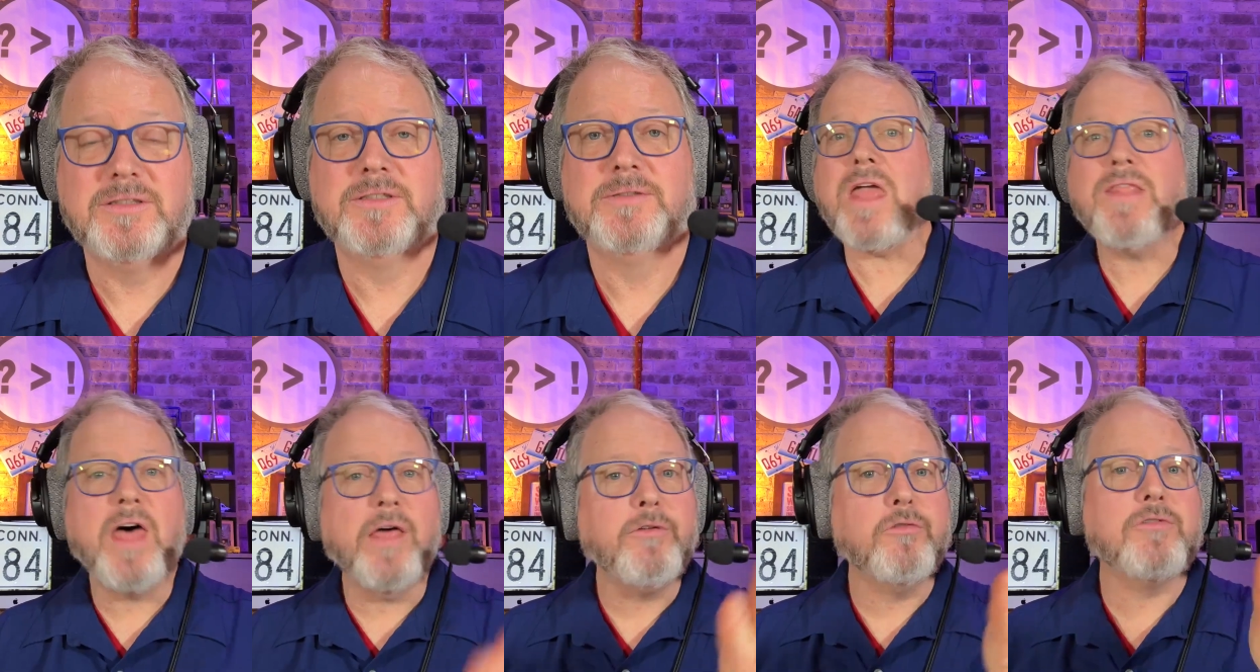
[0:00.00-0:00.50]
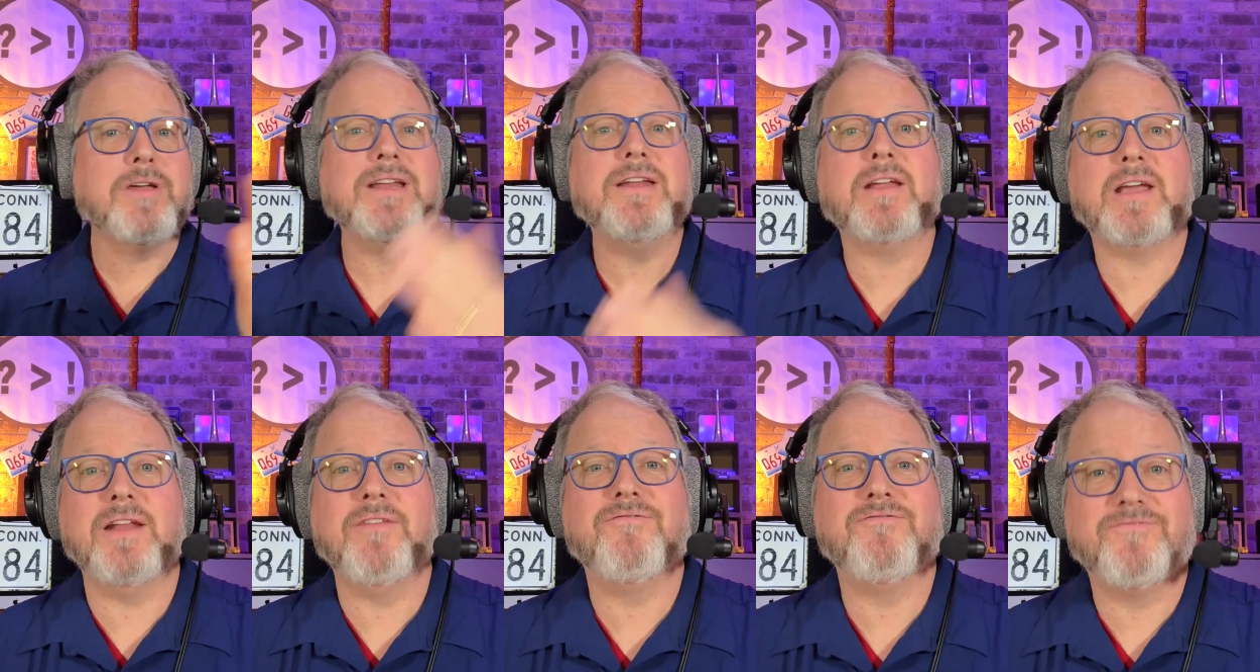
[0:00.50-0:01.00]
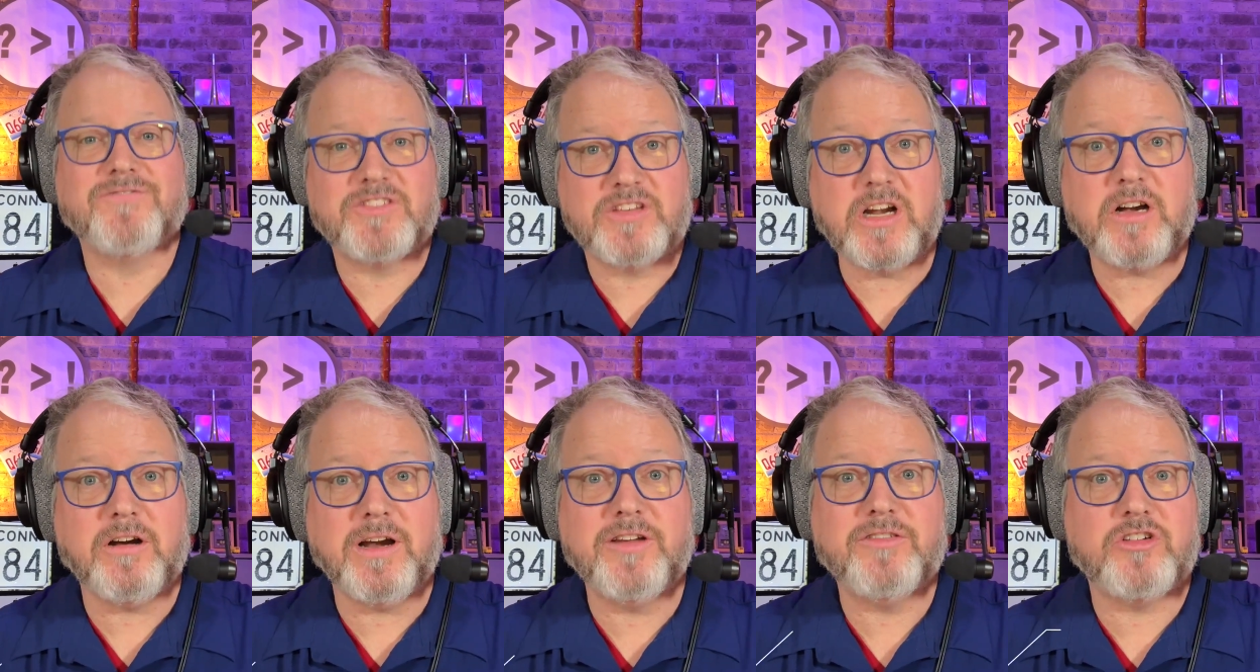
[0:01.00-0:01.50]
Another thing to
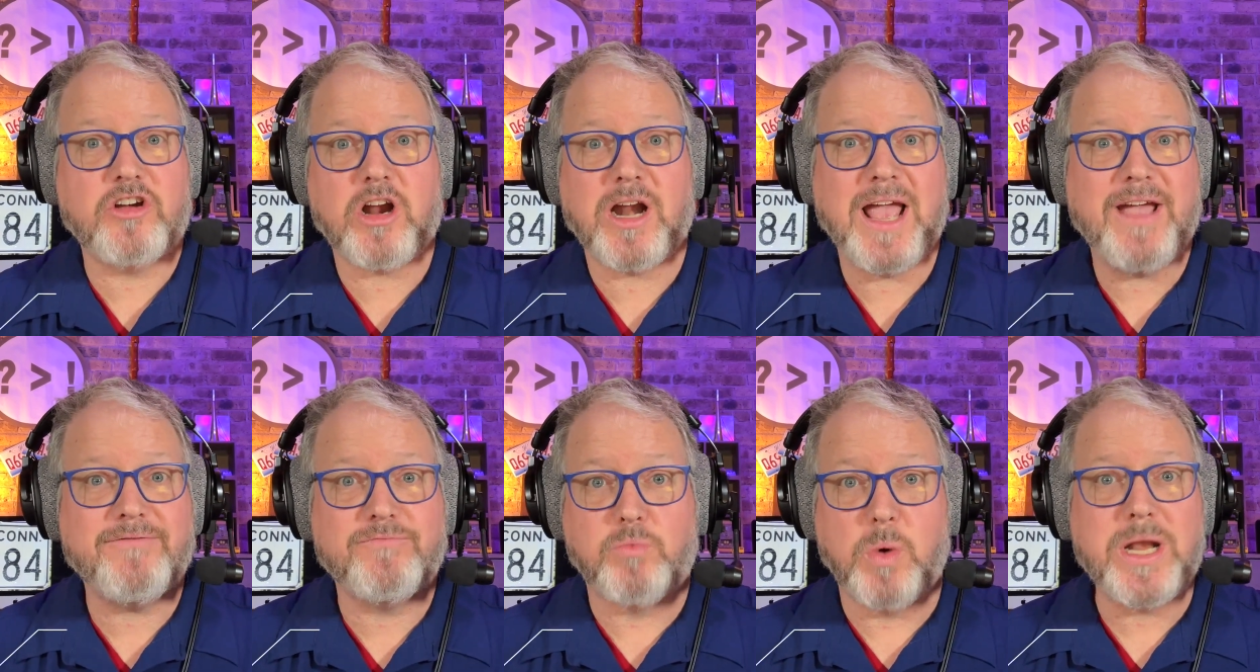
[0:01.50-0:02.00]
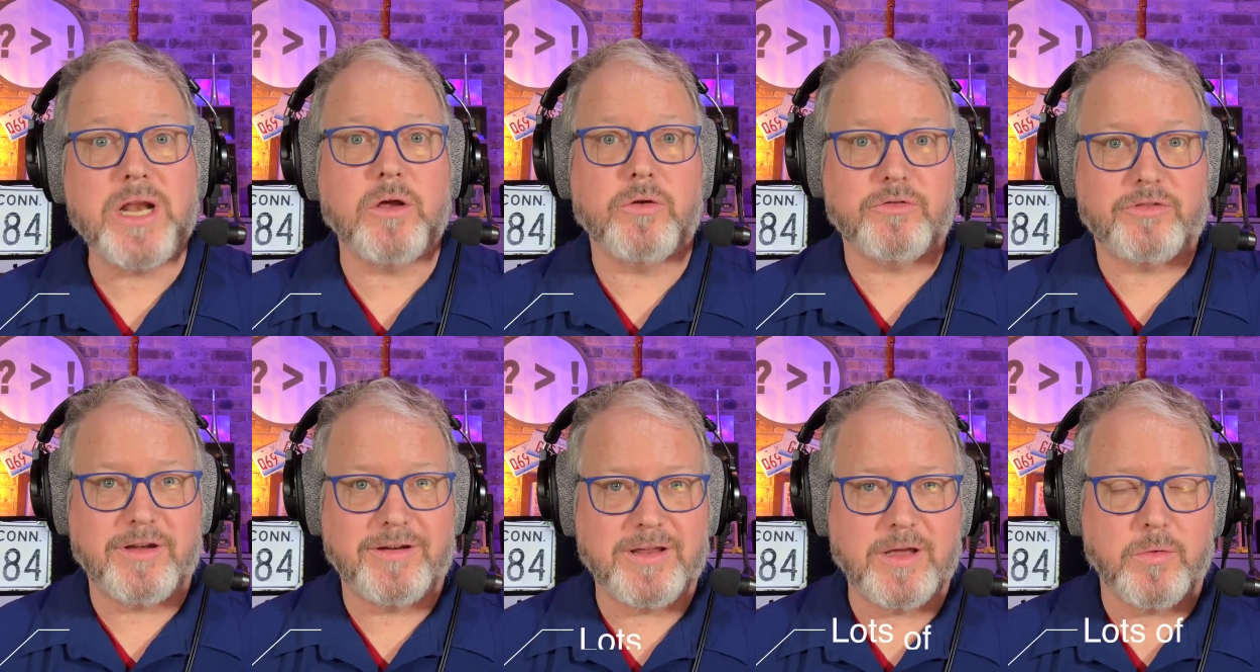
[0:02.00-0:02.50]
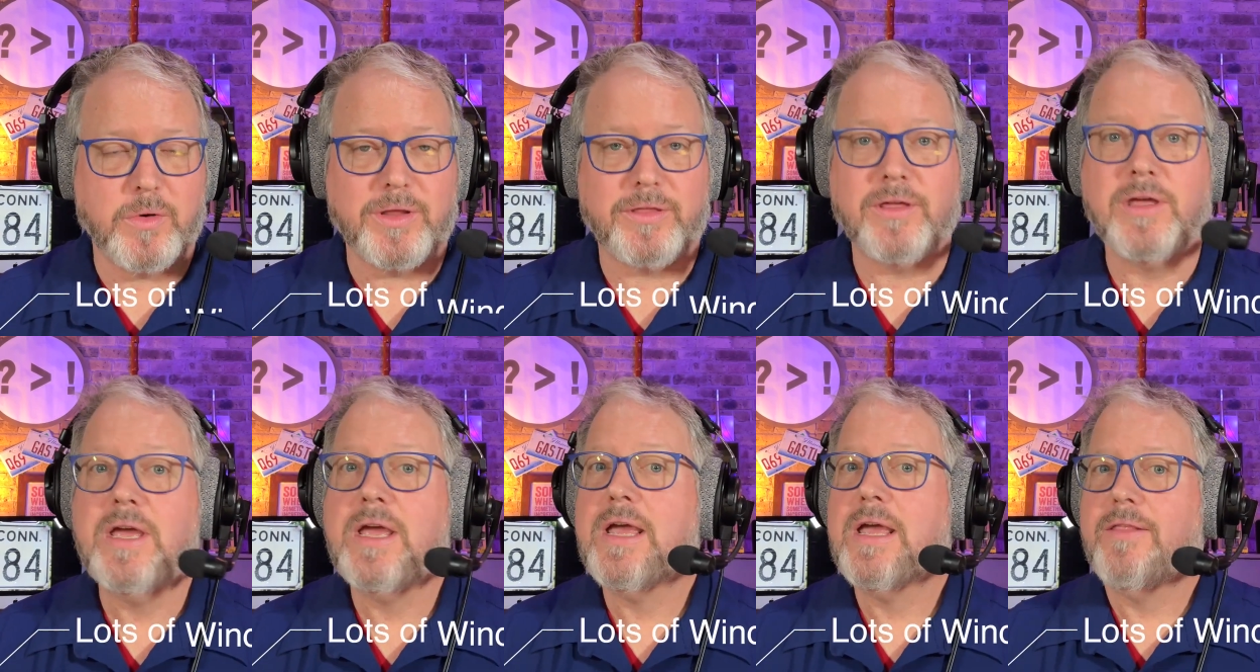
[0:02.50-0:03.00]
consider is you're going to have windows to deal with.
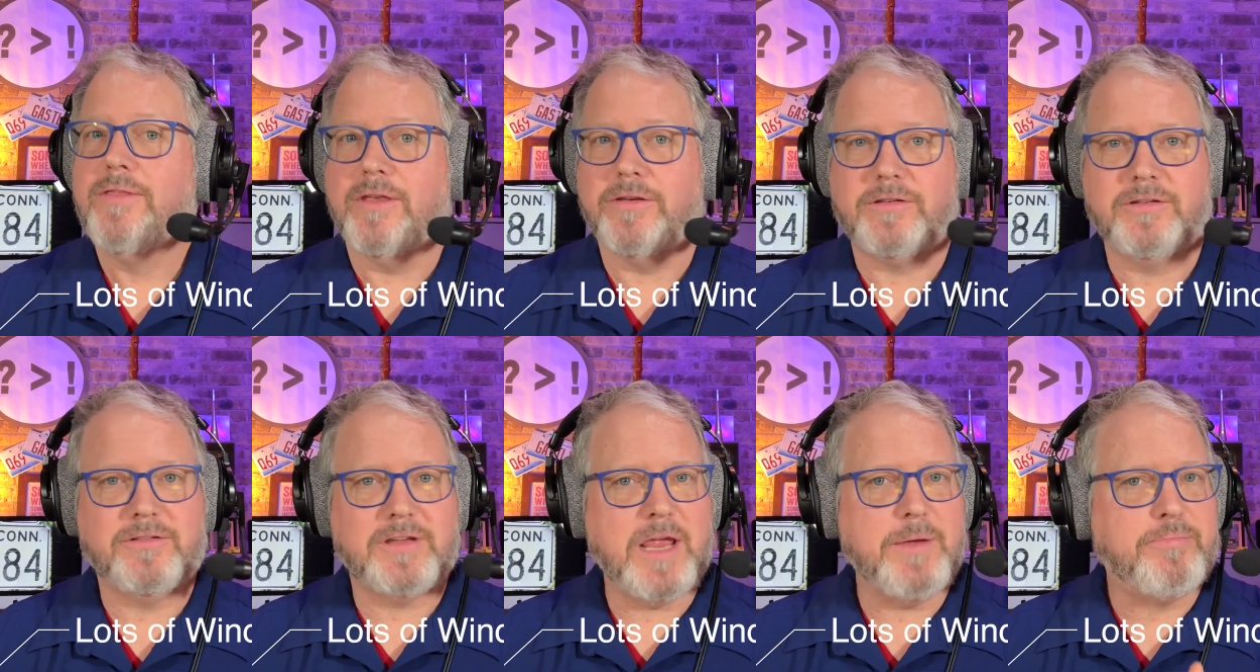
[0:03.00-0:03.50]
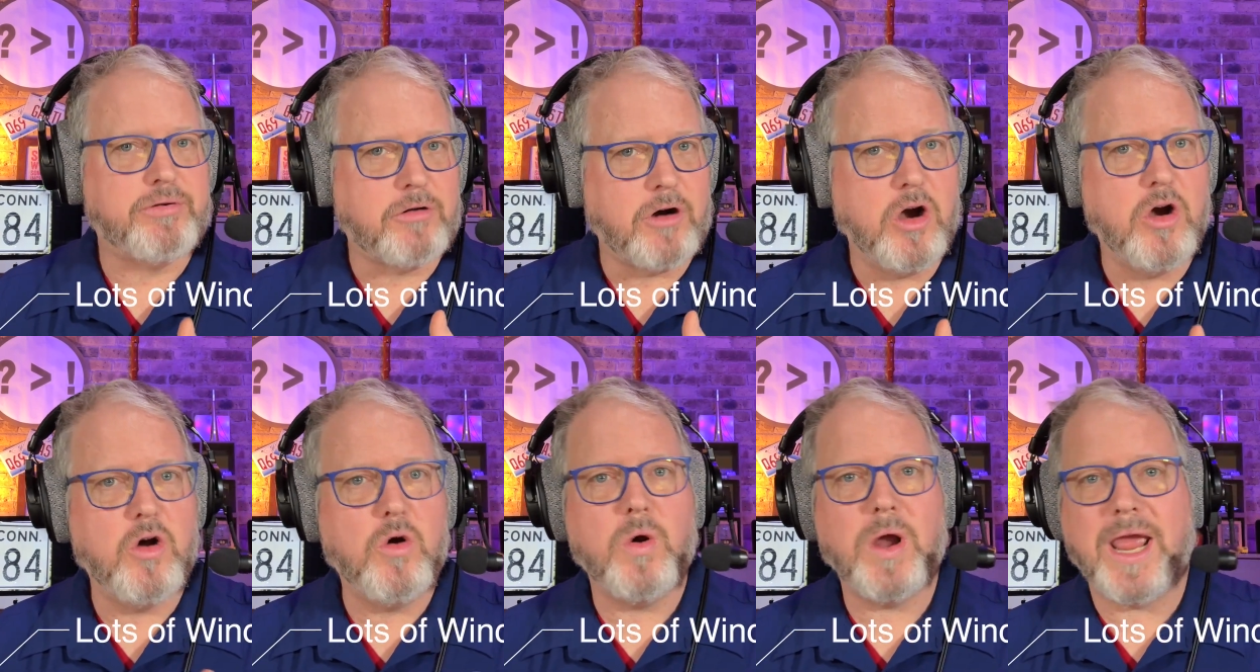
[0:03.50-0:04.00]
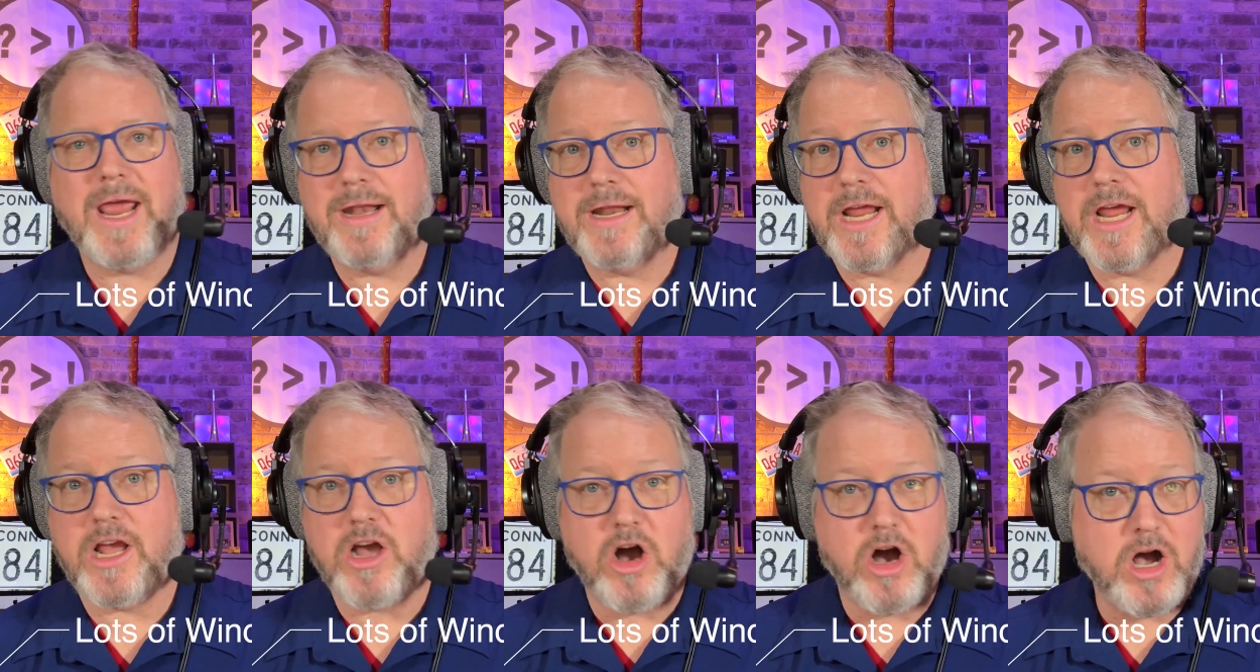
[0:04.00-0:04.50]
This is a pro and
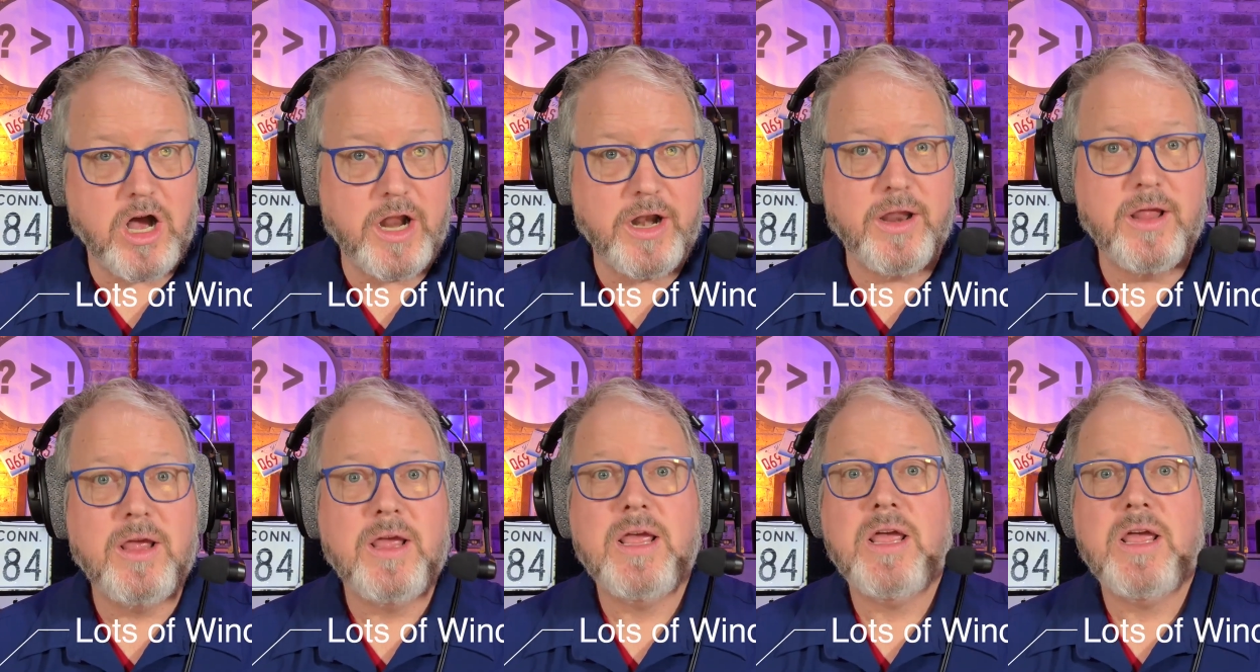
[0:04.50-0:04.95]
a con.